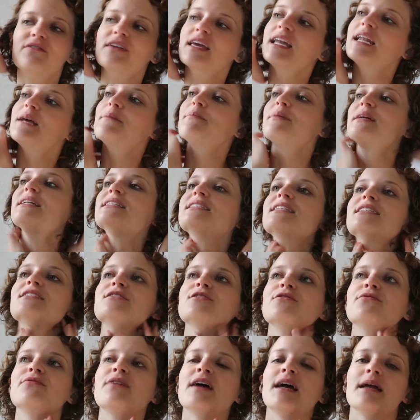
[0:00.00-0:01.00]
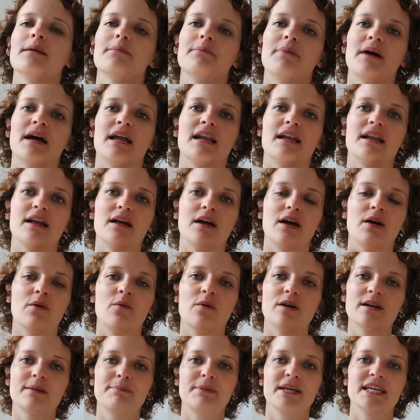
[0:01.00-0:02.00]
getting pieces to fit, but
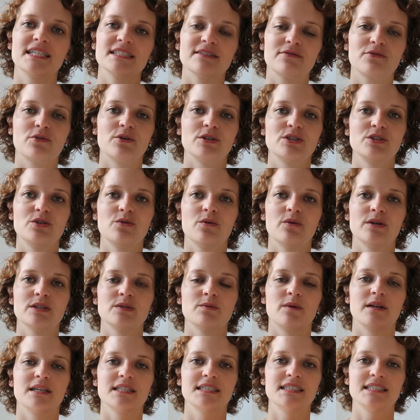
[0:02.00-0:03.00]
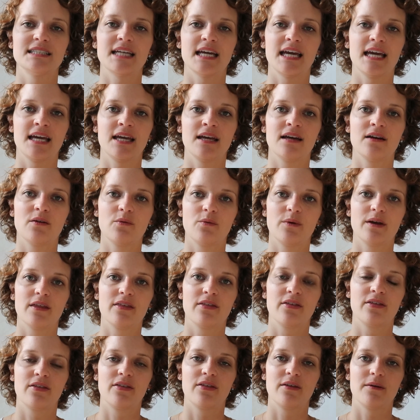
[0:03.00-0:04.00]
because of course you always want to stay
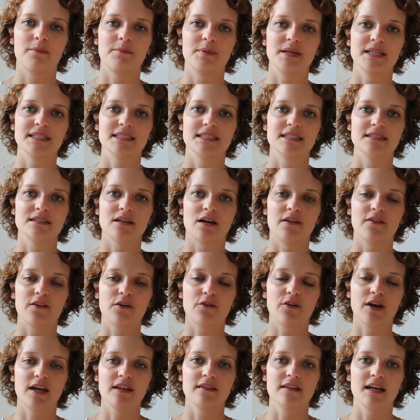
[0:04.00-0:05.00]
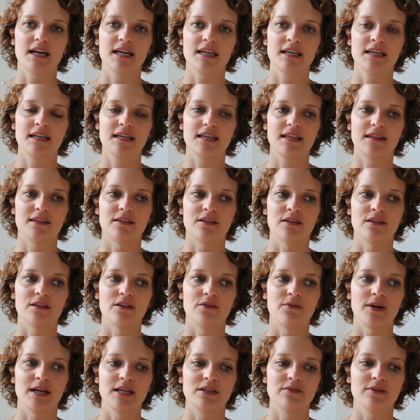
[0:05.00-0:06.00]
with the pieces on the grain line in
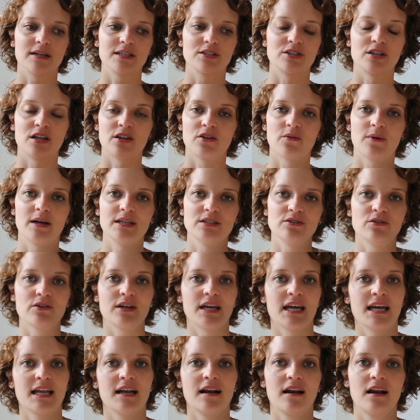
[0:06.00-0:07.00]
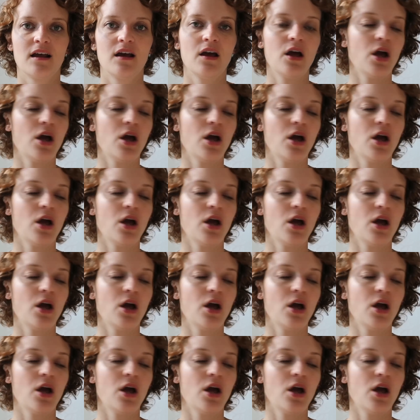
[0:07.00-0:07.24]
the right direction, otherwise you'll get